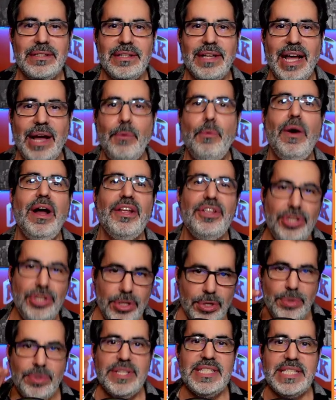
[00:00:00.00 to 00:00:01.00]
I want
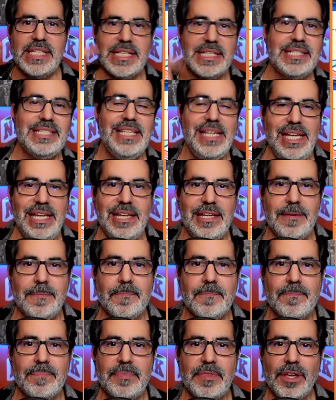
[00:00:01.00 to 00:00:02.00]
you to succeed.
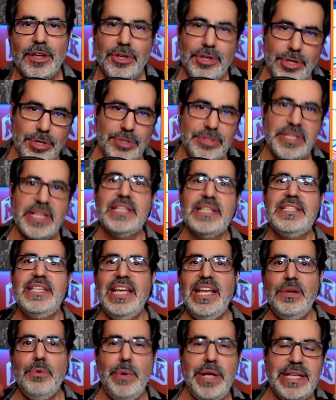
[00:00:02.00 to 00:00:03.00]
You
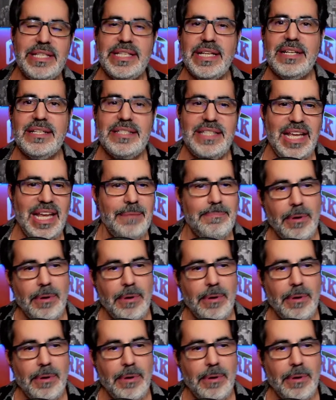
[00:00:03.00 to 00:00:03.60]
succeed, we succeed.